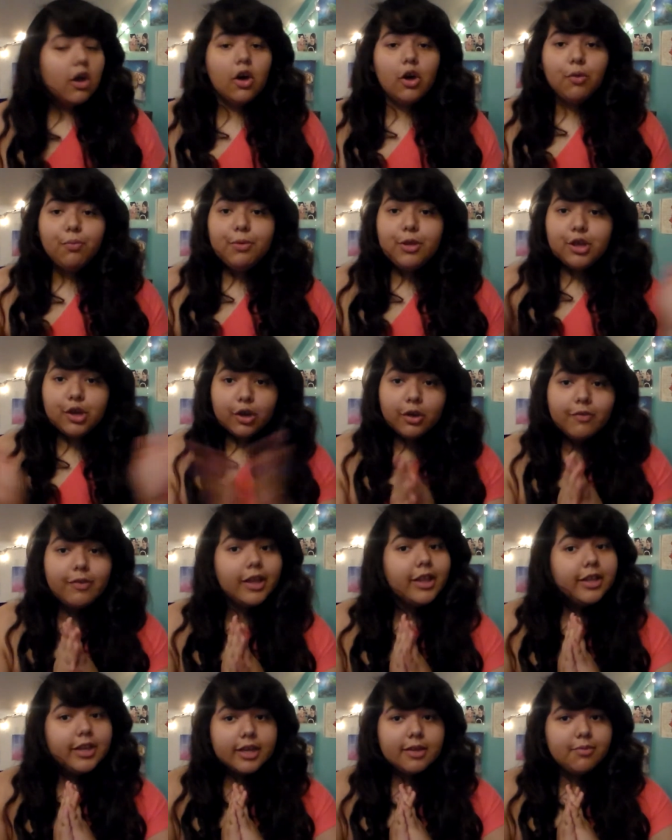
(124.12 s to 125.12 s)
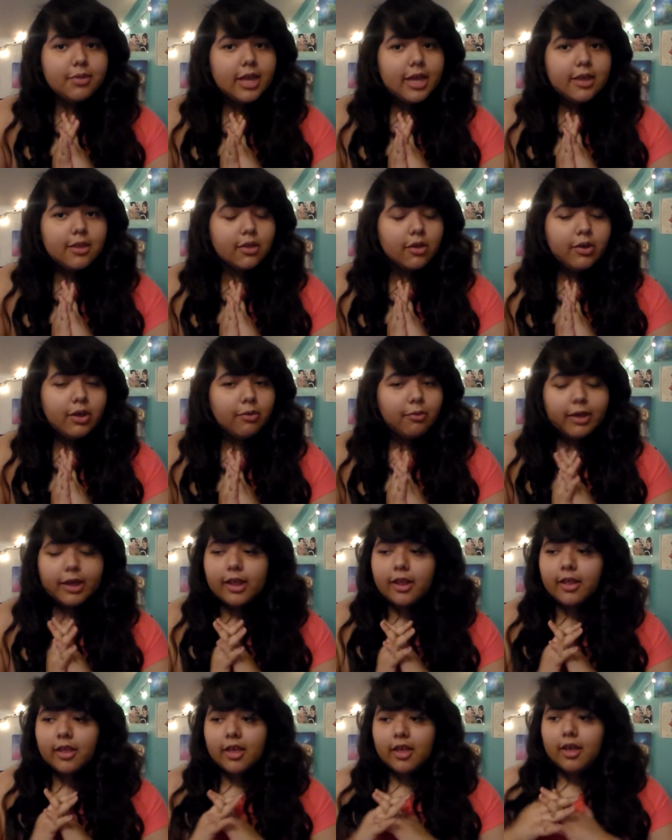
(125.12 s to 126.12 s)
Hope your Valentine's Day is going
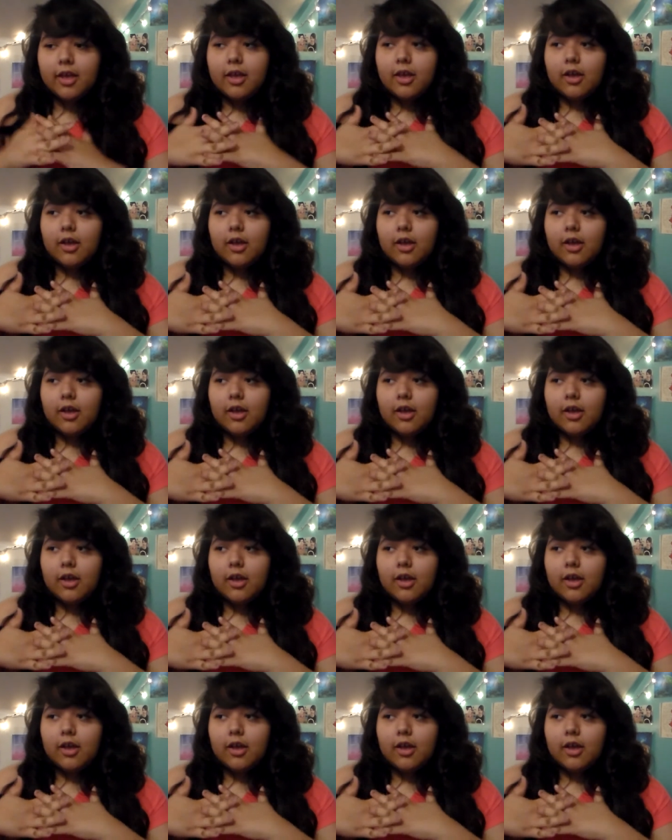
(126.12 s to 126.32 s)
well.